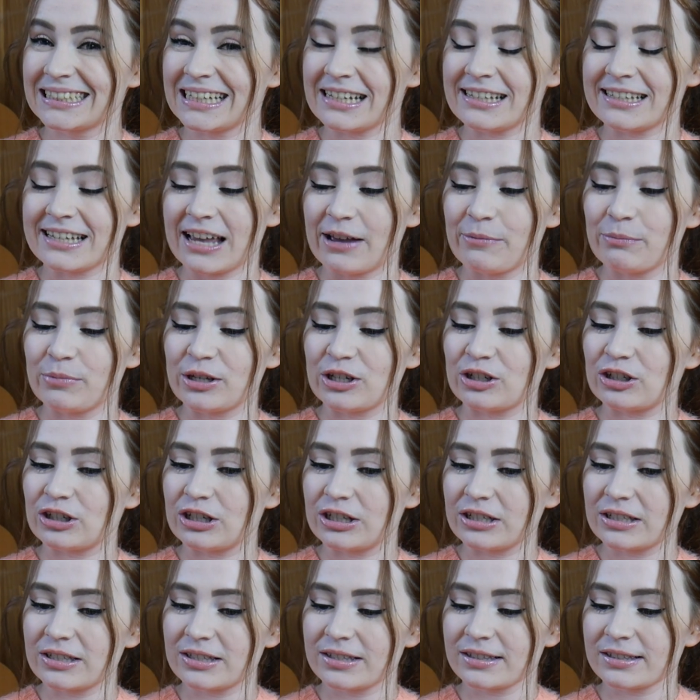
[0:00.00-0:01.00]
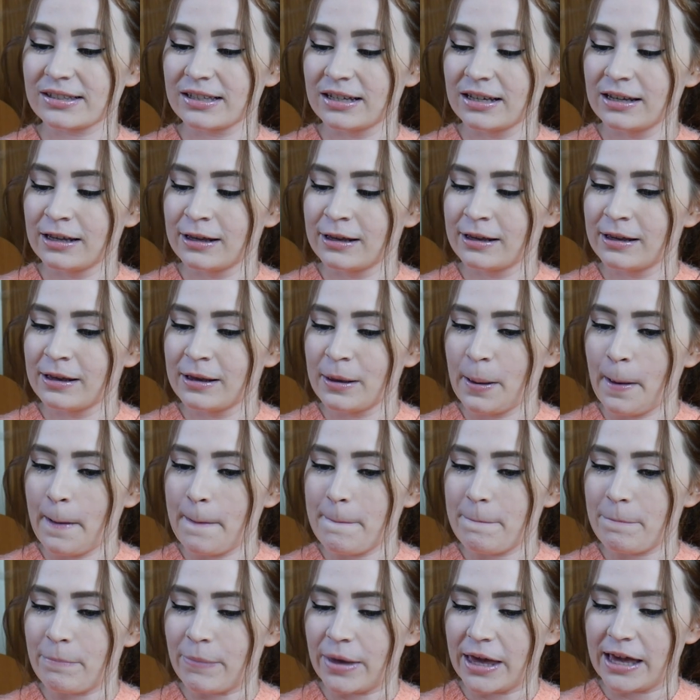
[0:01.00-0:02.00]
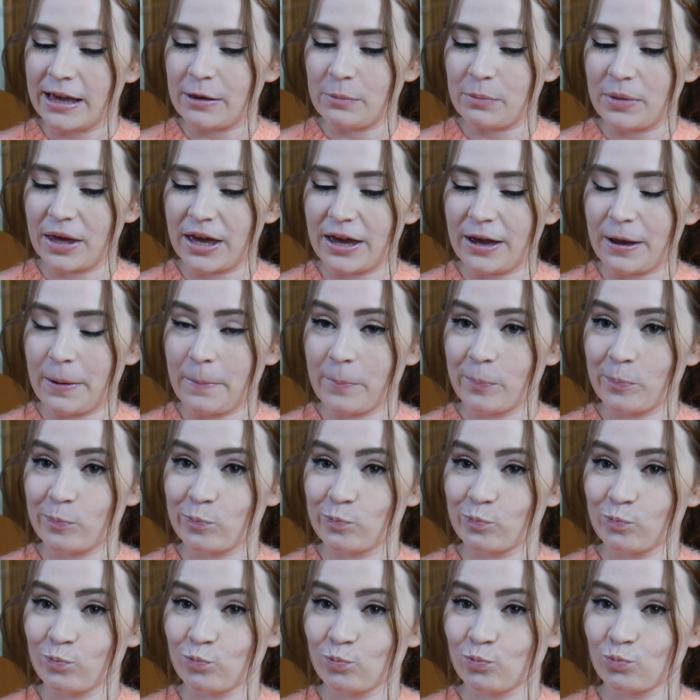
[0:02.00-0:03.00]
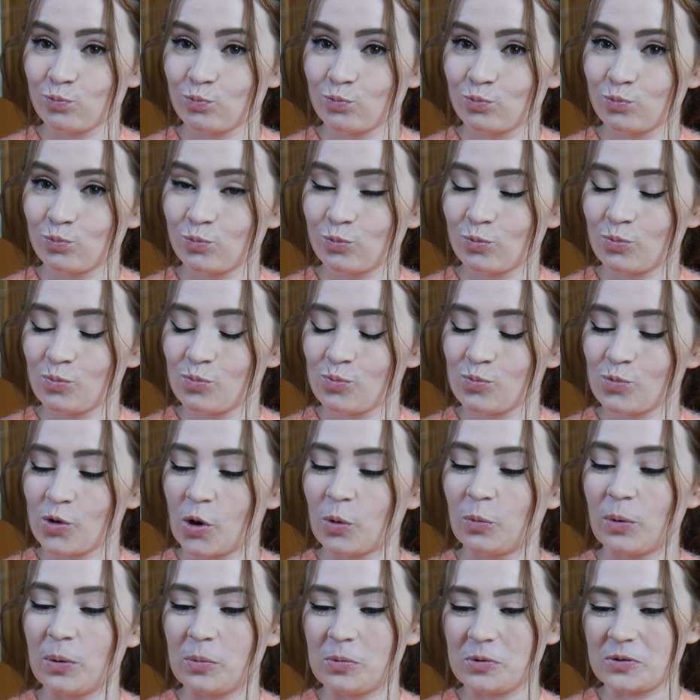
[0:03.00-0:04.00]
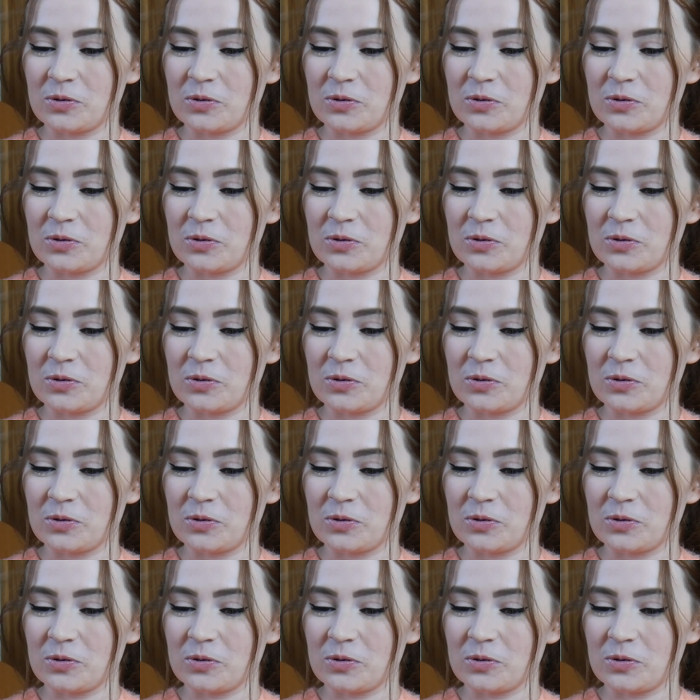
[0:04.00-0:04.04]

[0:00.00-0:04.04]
Is that ambitious? Maybe. We will